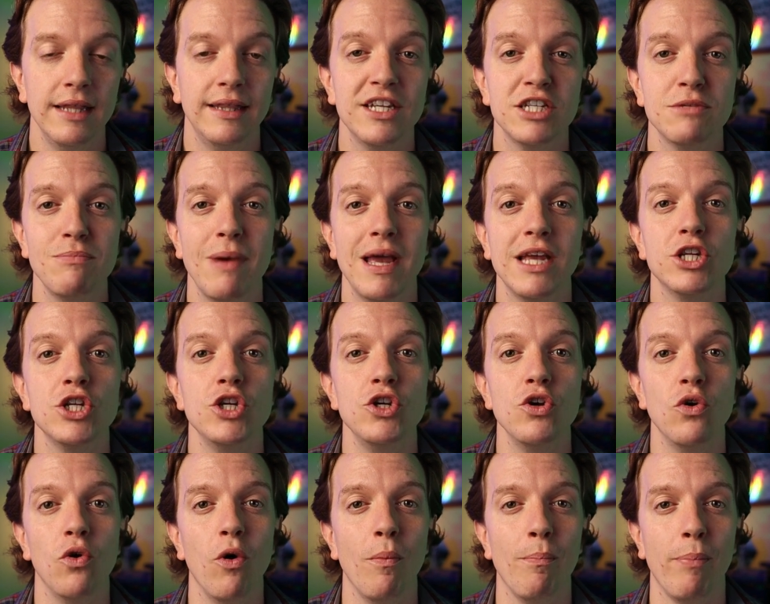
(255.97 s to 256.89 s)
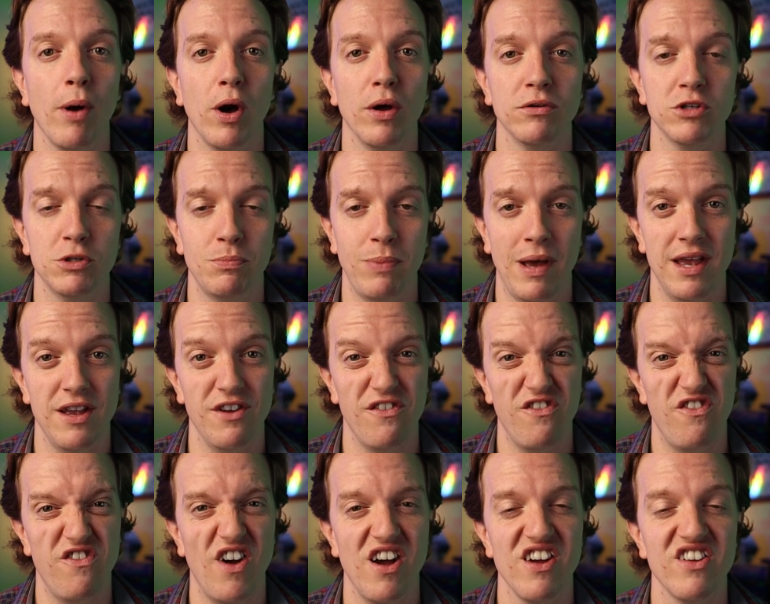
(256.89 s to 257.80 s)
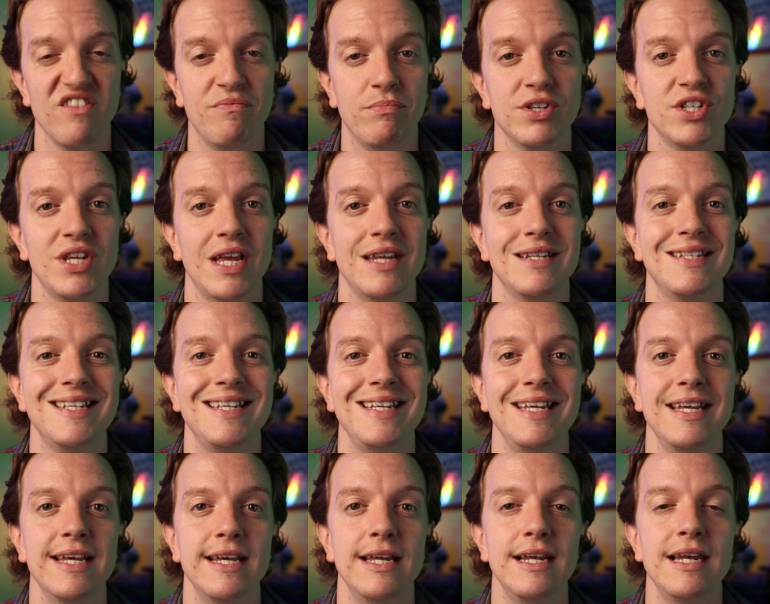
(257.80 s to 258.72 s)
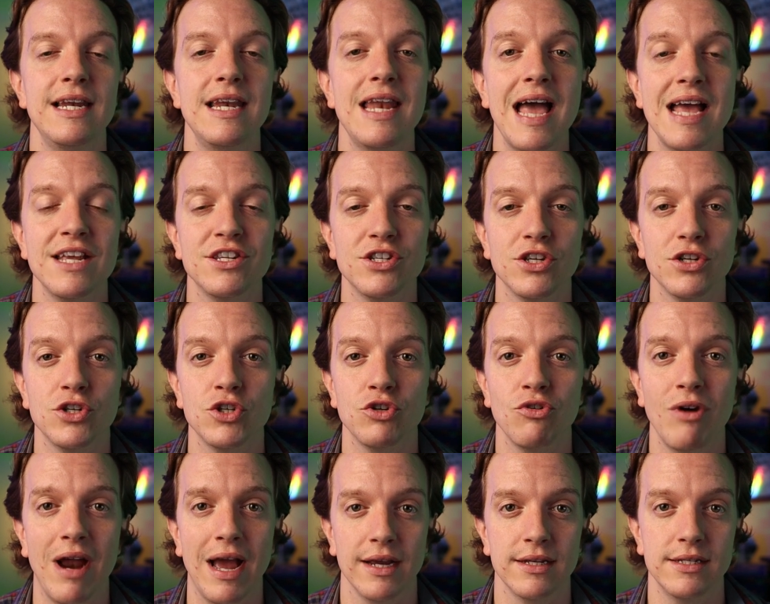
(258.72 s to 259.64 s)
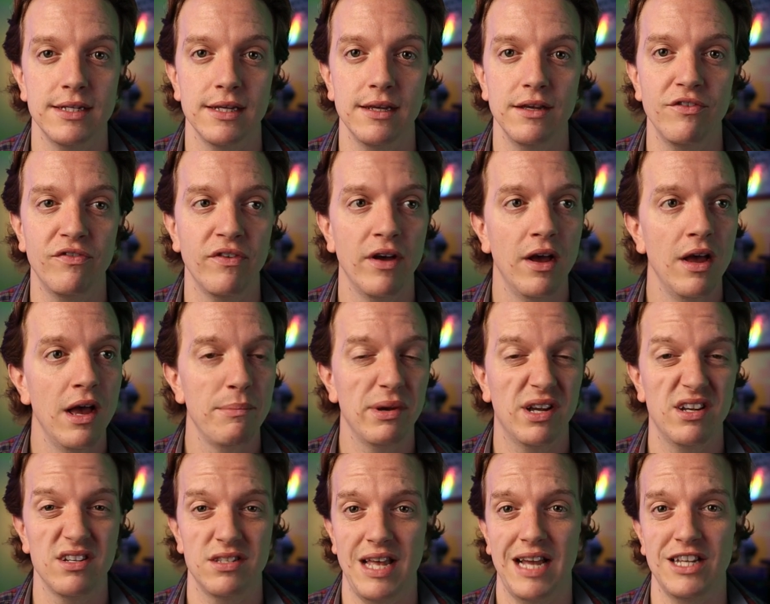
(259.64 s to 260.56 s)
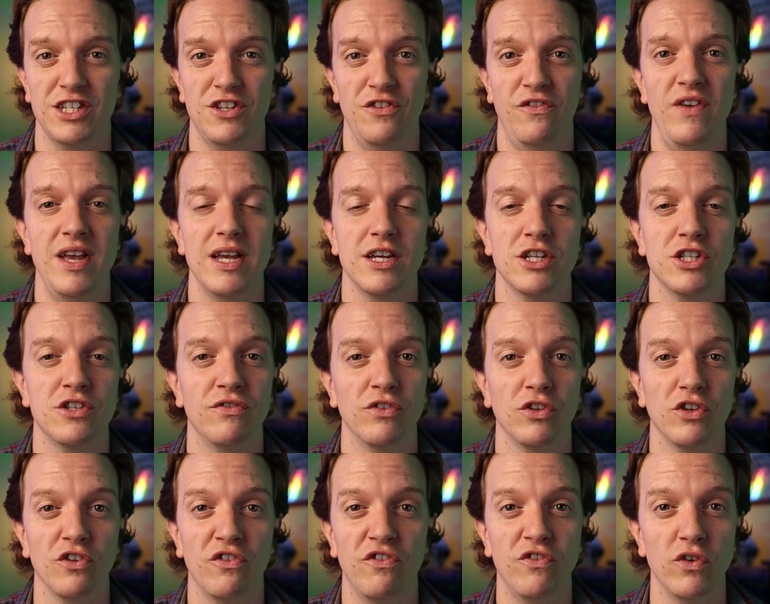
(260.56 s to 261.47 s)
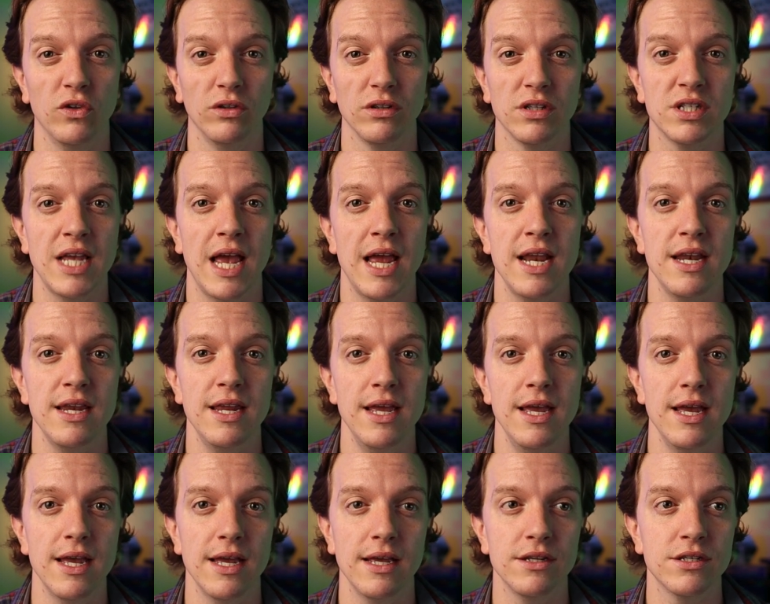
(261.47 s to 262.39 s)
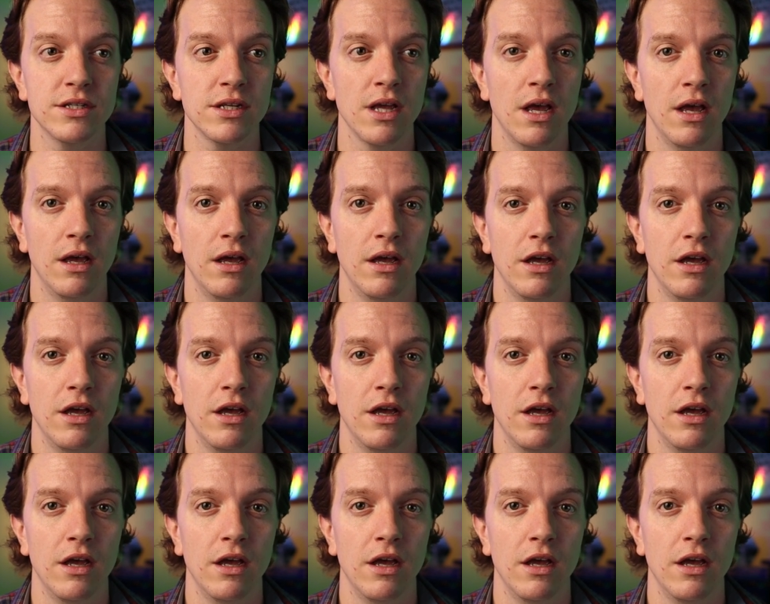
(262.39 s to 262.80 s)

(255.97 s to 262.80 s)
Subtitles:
This makes your bond paying 5% a year less attractive because that's fixed for the full 10 years.